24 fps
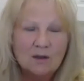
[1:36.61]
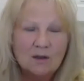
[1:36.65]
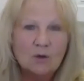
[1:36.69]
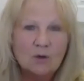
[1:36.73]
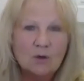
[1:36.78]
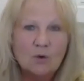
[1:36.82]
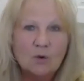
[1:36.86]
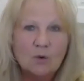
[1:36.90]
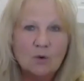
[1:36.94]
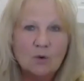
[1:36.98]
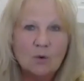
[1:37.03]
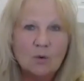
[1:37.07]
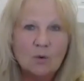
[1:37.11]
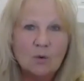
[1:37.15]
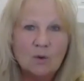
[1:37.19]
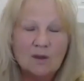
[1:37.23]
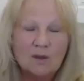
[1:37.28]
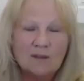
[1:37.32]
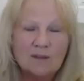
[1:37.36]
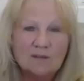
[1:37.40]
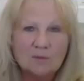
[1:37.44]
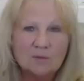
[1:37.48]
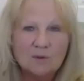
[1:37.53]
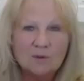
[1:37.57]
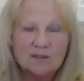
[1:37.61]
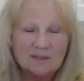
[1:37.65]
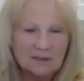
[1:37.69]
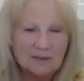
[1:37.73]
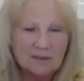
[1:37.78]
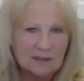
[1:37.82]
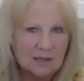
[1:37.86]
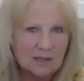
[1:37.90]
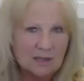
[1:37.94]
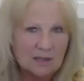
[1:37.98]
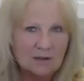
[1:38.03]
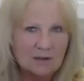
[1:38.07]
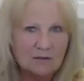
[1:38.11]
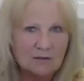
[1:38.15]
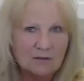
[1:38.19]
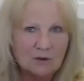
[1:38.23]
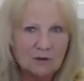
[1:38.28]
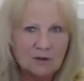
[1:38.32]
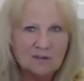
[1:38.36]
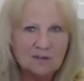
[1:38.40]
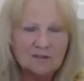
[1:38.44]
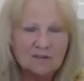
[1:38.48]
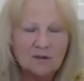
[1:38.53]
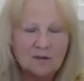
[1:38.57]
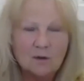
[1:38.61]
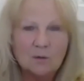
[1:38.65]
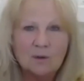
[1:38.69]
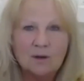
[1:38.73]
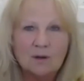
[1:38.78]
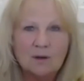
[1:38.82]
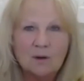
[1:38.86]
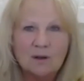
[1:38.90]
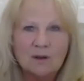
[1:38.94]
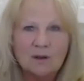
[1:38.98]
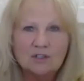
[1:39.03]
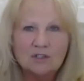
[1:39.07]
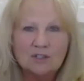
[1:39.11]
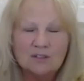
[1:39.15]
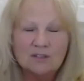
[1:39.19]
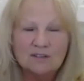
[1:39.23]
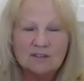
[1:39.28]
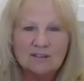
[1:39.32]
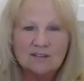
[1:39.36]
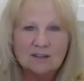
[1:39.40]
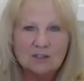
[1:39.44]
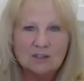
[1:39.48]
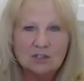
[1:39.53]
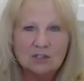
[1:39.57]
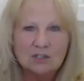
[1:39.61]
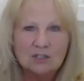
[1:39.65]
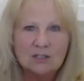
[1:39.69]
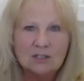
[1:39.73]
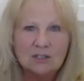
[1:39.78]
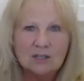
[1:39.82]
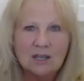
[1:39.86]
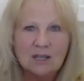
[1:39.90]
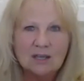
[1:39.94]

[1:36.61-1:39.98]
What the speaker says: who was recently in for a soul regression session.